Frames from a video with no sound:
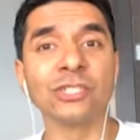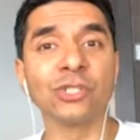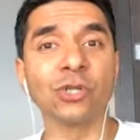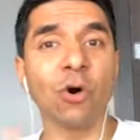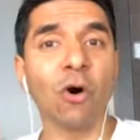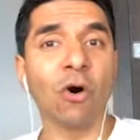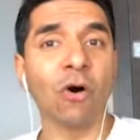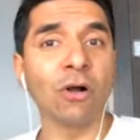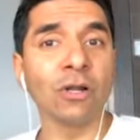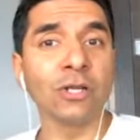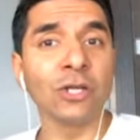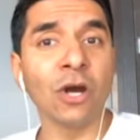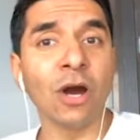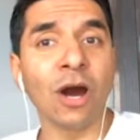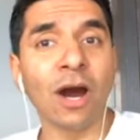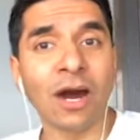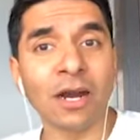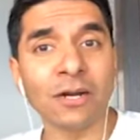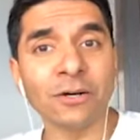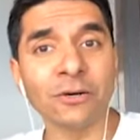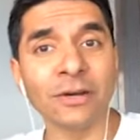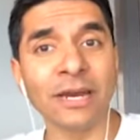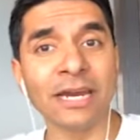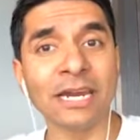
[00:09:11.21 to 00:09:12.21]
So all your
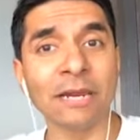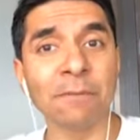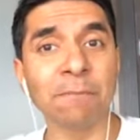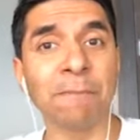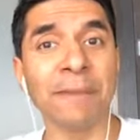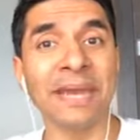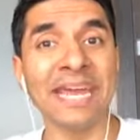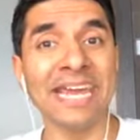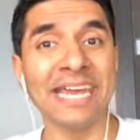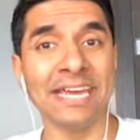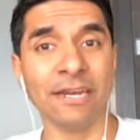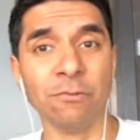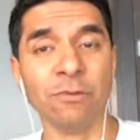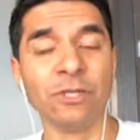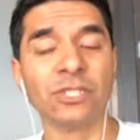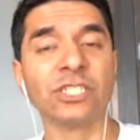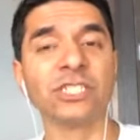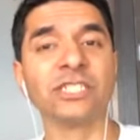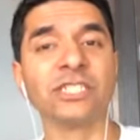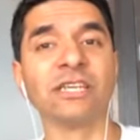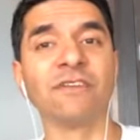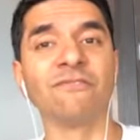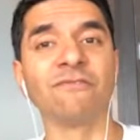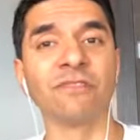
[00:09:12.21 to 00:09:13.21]
arthritic pain,
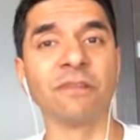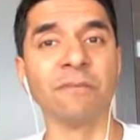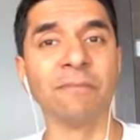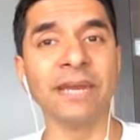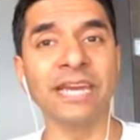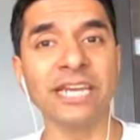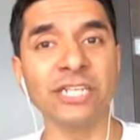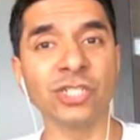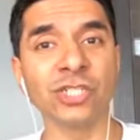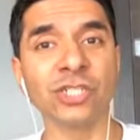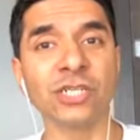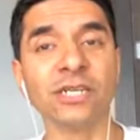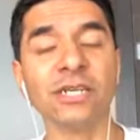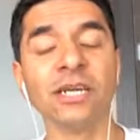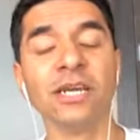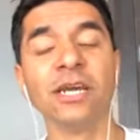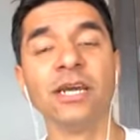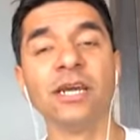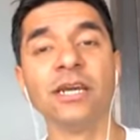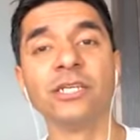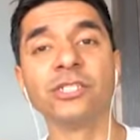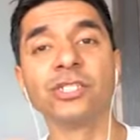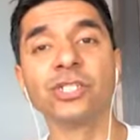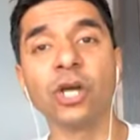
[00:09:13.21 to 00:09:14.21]
which is inflammation,
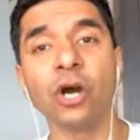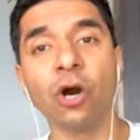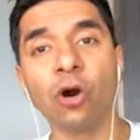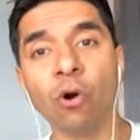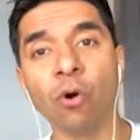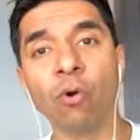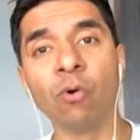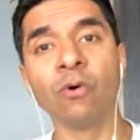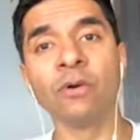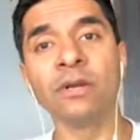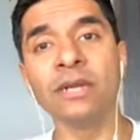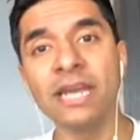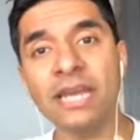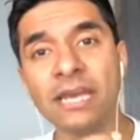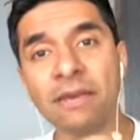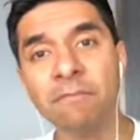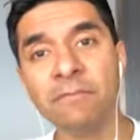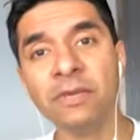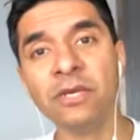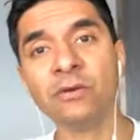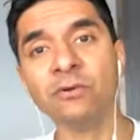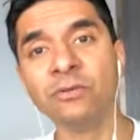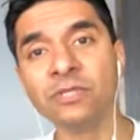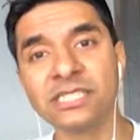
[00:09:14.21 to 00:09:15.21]
is your own
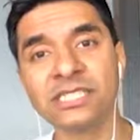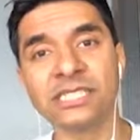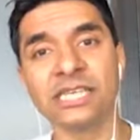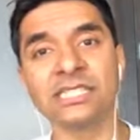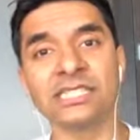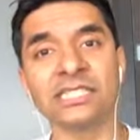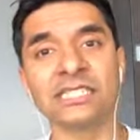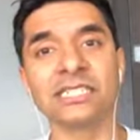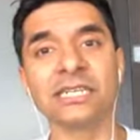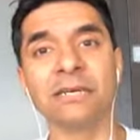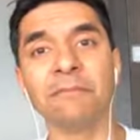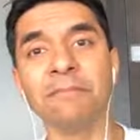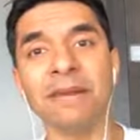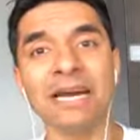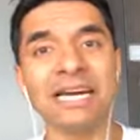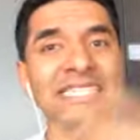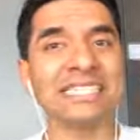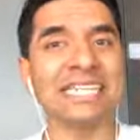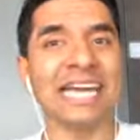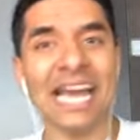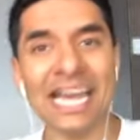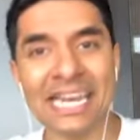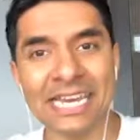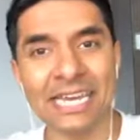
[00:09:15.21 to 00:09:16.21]
immune system
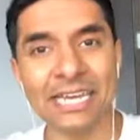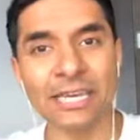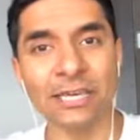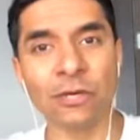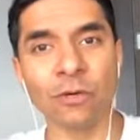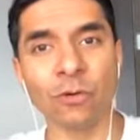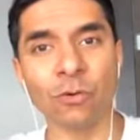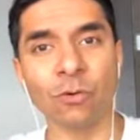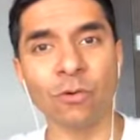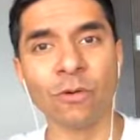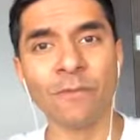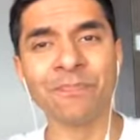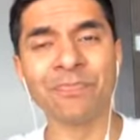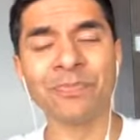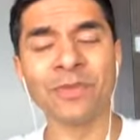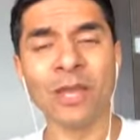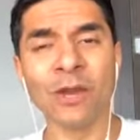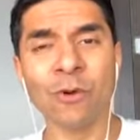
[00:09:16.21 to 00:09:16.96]
attacking you.